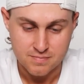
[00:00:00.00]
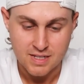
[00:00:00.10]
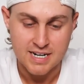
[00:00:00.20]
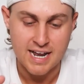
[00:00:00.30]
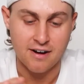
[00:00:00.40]

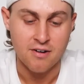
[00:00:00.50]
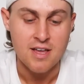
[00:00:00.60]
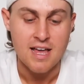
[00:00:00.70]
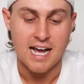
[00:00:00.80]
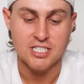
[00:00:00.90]
Now,
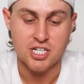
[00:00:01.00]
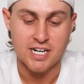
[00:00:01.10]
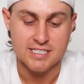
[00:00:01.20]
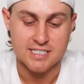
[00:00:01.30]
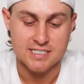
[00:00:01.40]
as you
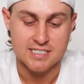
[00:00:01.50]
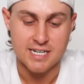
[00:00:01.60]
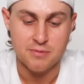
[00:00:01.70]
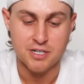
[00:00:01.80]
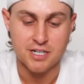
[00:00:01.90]
guys can see,
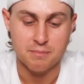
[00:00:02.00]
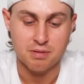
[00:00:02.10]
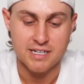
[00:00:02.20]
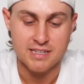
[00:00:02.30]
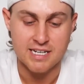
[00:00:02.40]
we're going to
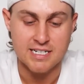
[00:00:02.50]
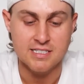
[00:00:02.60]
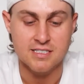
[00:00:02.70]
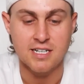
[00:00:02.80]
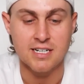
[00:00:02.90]
complete these.
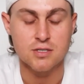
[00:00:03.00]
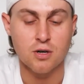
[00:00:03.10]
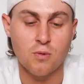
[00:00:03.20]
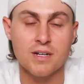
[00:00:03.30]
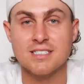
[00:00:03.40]
This TikTok
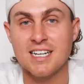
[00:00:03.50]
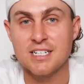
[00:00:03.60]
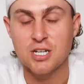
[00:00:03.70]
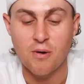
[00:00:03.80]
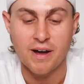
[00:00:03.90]
one said
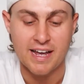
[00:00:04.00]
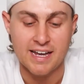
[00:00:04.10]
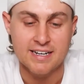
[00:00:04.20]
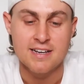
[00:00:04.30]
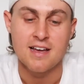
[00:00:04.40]
go
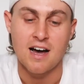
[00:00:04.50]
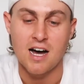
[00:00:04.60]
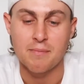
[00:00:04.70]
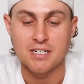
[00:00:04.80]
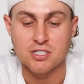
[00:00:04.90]
ahead
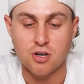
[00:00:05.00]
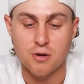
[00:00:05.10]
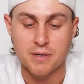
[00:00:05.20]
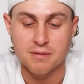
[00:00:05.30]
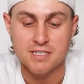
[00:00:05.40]
and just
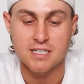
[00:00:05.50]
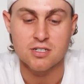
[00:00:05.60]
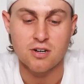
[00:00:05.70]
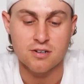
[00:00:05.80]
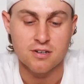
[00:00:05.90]
open up
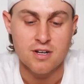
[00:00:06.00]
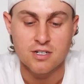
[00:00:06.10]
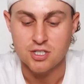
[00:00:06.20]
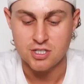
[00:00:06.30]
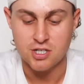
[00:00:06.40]
TikTok.
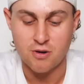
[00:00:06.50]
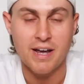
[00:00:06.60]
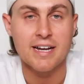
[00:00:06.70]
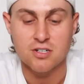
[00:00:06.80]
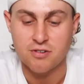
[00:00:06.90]
So you can go
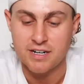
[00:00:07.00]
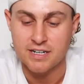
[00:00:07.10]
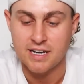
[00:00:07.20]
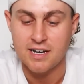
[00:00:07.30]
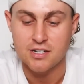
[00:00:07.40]
ahead and create an
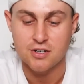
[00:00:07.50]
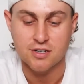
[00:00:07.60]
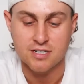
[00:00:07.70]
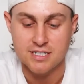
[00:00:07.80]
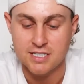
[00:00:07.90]
account,
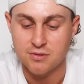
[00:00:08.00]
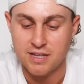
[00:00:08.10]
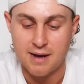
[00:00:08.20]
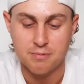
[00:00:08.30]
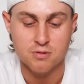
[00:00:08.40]
continue with
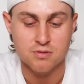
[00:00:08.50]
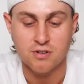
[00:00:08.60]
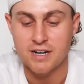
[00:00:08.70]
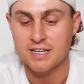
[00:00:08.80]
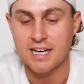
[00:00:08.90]
Apple,
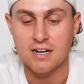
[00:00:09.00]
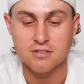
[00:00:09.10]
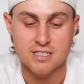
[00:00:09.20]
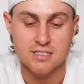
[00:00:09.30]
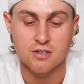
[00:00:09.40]
create an account on
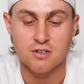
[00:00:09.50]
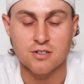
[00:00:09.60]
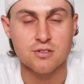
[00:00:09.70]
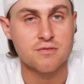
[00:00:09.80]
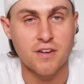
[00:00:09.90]
TikTok,
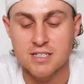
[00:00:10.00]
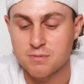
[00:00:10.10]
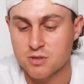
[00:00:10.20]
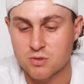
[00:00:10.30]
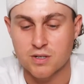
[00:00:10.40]
use
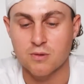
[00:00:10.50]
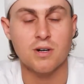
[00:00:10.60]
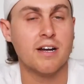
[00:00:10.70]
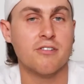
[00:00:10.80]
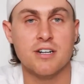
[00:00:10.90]
Facebook, Twitter,
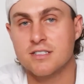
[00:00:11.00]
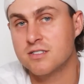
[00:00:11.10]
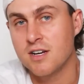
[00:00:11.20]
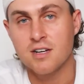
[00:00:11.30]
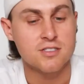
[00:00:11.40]
whatever it is.
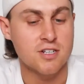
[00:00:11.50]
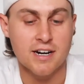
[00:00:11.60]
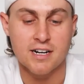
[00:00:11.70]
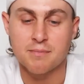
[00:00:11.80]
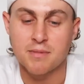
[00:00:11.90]
Sign
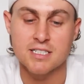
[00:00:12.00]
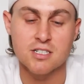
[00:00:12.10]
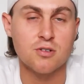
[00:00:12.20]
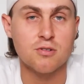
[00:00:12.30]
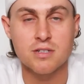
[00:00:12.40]
up. It's a
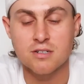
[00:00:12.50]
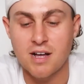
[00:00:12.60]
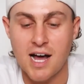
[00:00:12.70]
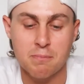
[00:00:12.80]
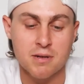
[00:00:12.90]
cool little
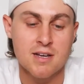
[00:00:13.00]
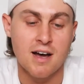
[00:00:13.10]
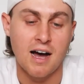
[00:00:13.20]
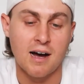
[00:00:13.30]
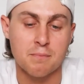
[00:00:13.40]
app.
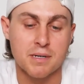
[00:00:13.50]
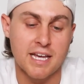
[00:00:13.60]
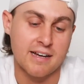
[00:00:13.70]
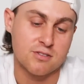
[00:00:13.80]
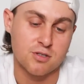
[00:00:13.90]
But
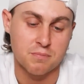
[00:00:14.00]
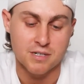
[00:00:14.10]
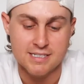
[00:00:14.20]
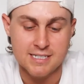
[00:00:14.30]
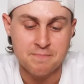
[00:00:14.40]
yeah, super
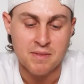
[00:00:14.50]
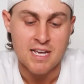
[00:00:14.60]
easy.